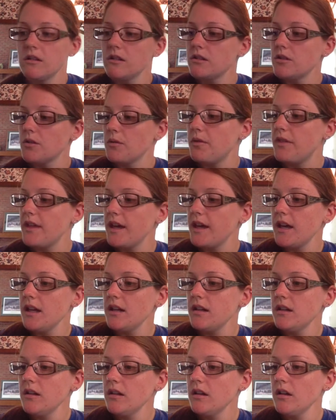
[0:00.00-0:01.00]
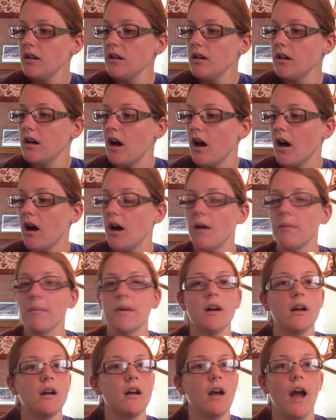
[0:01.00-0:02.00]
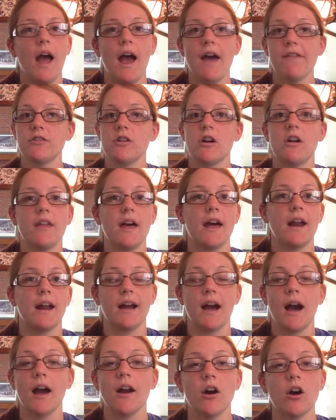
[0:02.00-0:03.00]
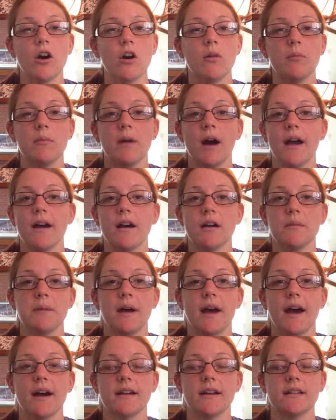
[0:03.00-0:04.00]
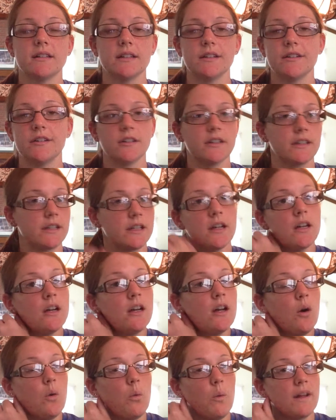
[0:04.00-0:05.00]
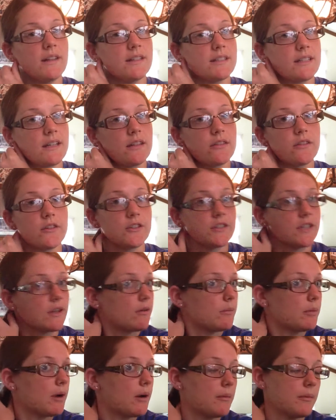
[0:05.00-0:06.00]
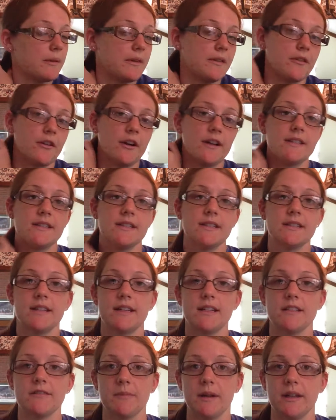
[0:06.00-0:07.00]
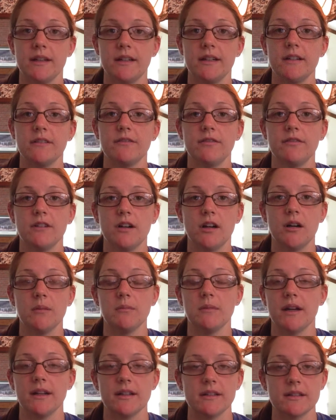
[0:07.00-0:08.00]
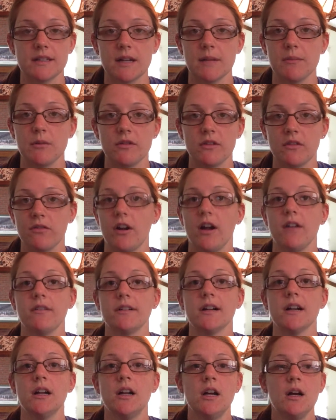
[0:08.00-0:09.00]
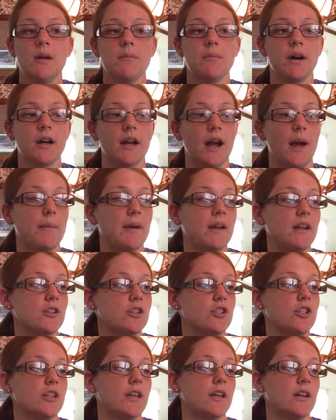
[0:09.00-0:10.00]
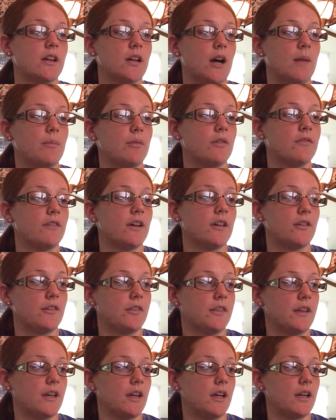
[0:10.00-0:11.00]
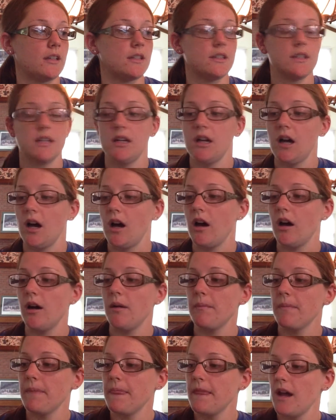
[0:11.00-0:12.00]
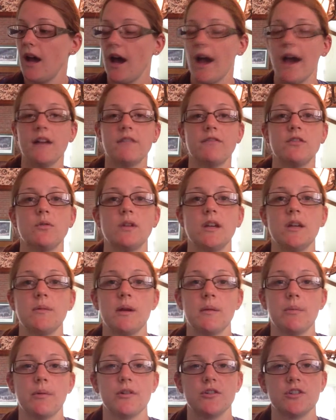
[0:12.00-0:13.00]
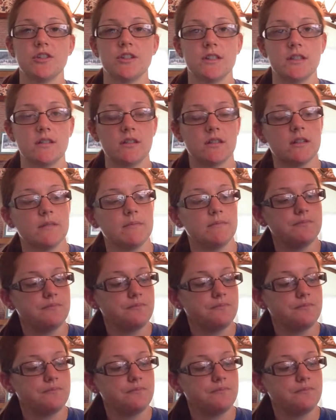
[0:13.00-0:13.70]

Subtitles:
So then, after all that, I got home, I unpacked. Literally, Wednesday and Thursday were probably the craziest days of my life. I didn't stop moving forever, but I managed to get a couple of other things. I had a few eBay purchases